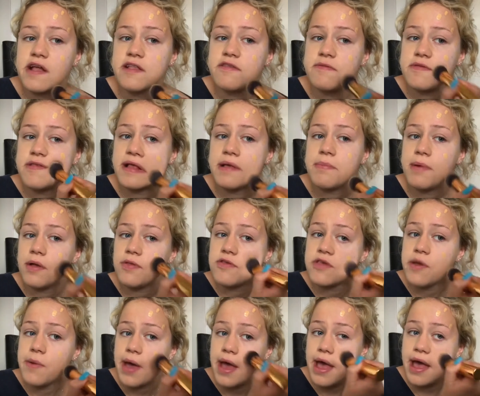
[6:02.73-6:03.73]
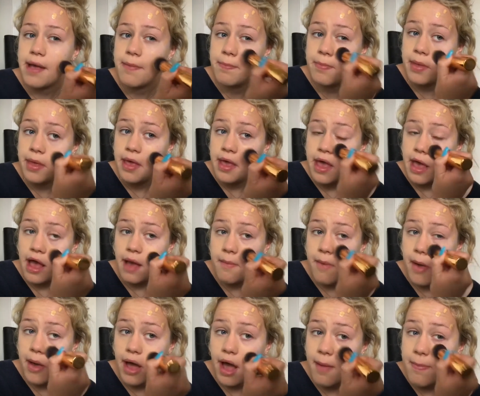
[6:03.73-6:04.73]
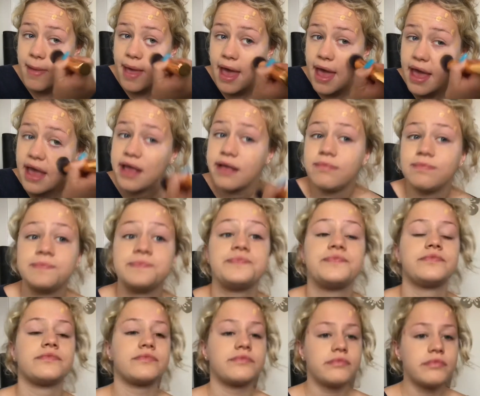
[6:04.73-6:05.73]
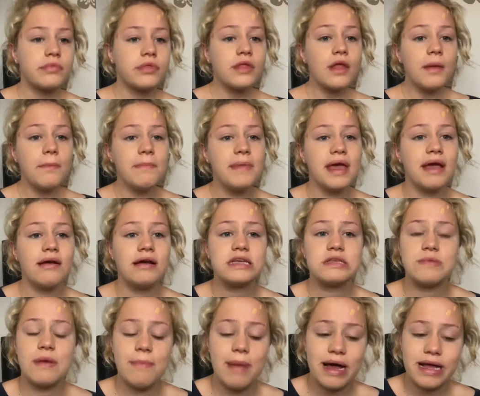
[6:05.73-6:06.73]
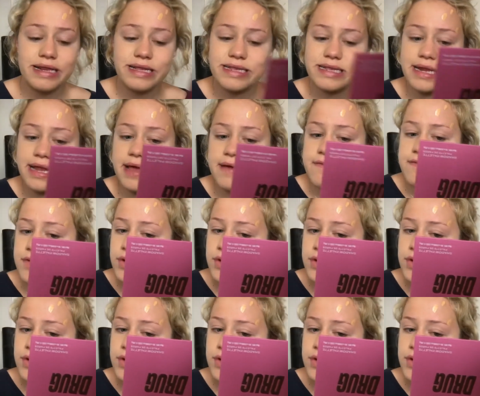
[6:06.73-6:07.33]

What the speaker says: get to sleep up 2 a.m, and we woke up at 8. Me and Chris went back to sleep